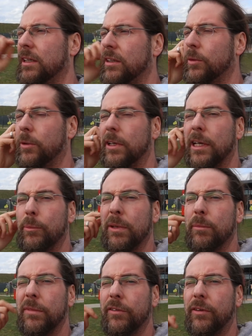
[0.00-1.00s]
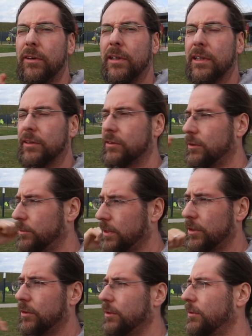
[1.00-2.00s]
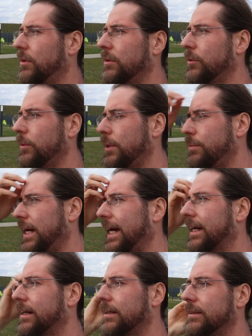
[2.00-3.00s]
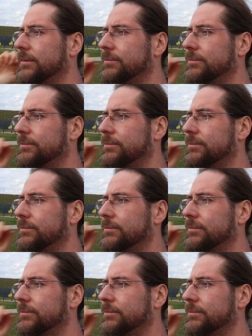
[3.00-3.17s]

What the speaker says: the one I've been before. So we're going all the way back.